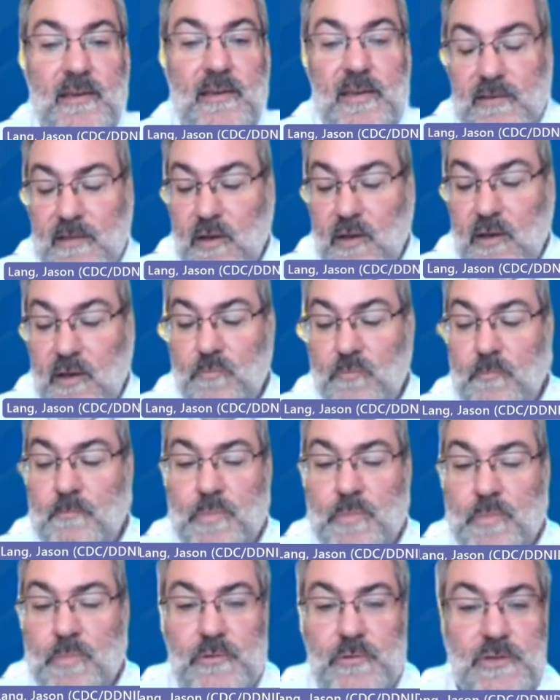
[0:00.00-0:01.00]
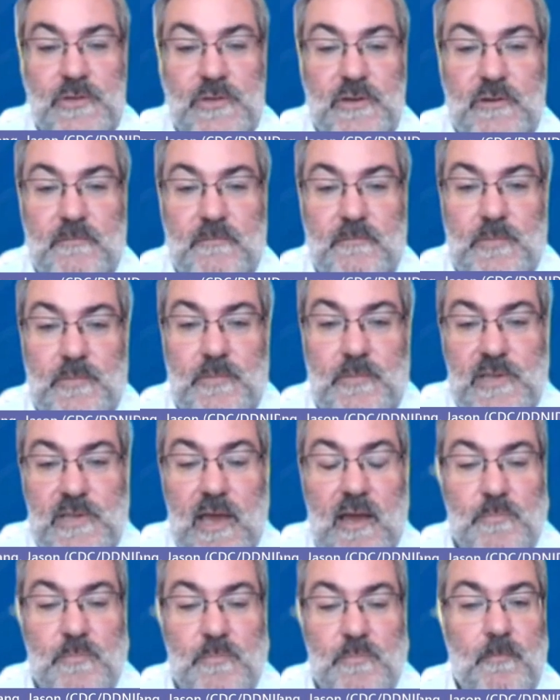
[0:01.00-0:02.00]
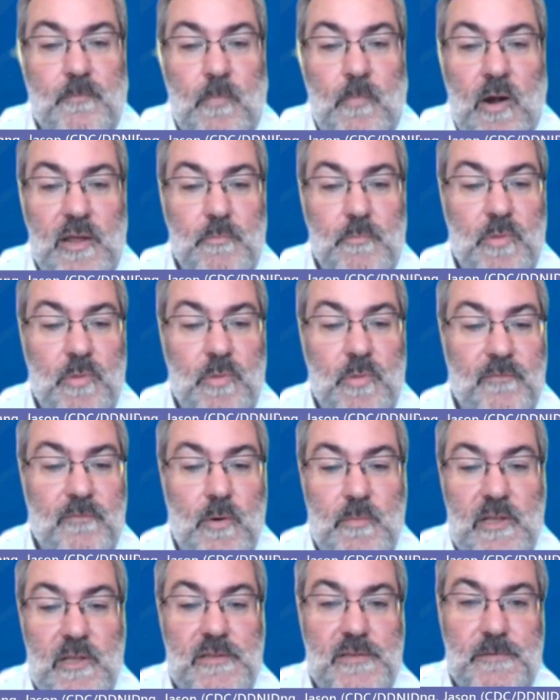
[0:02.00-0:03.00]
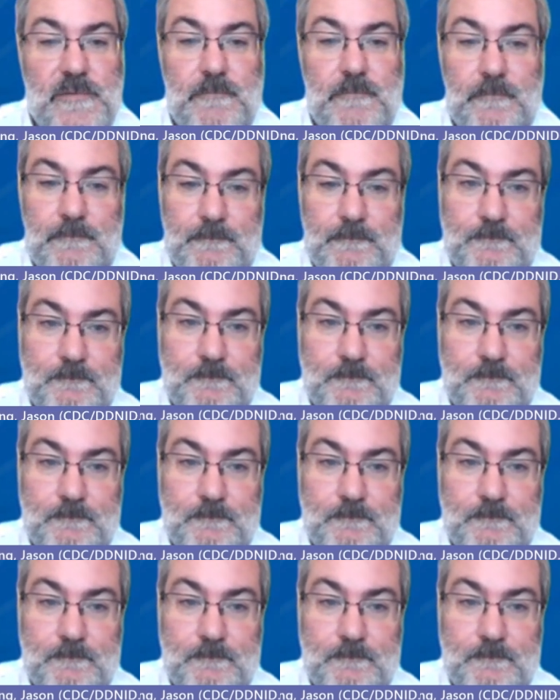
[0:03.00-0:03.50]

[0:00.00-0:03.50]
can help boost our stock market performance.